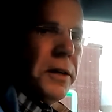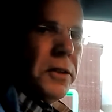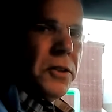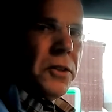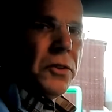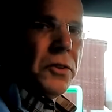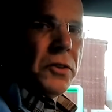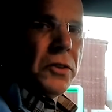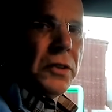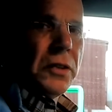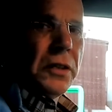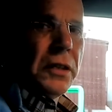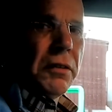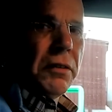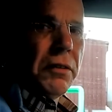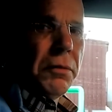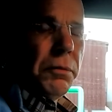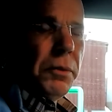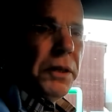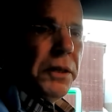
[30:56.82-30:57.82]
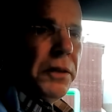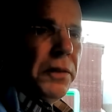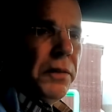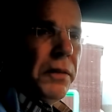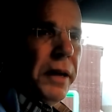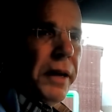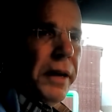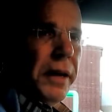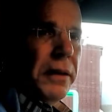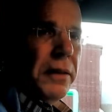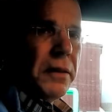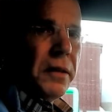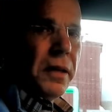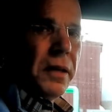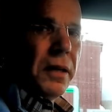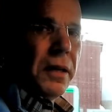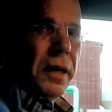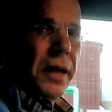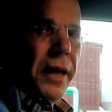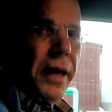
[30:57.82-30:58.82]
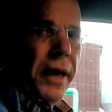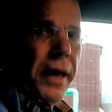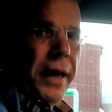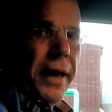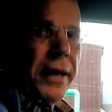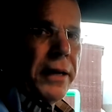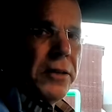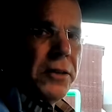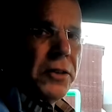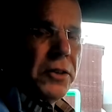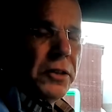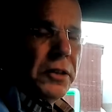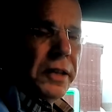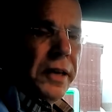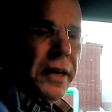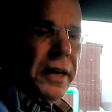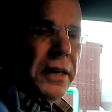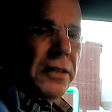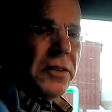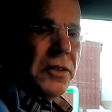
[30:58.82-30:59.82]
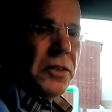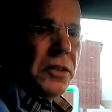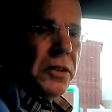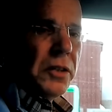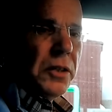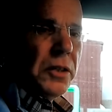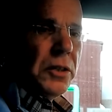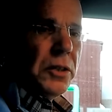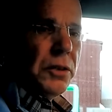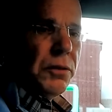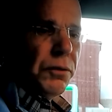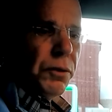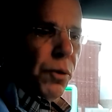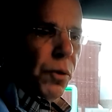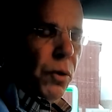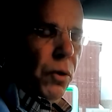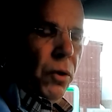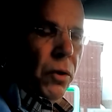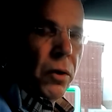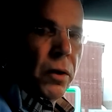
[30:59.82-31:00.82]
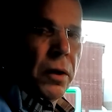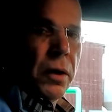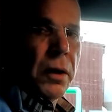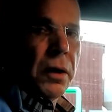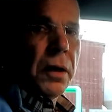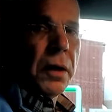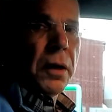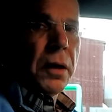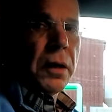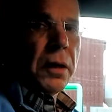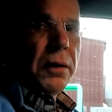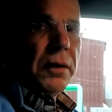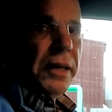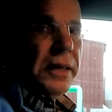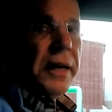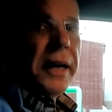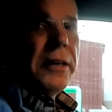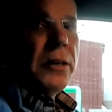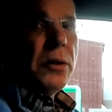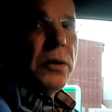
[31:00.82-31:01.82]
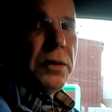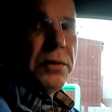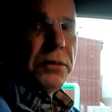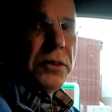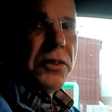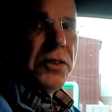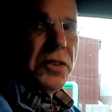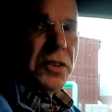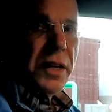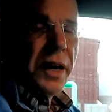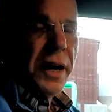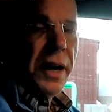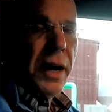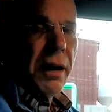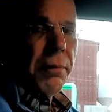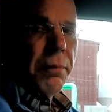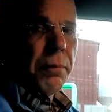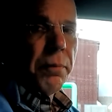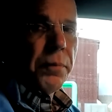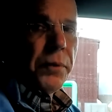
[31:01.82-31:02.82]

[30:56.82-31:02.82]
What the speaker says: just to give me that edge in case it is full, then I don't have to stop.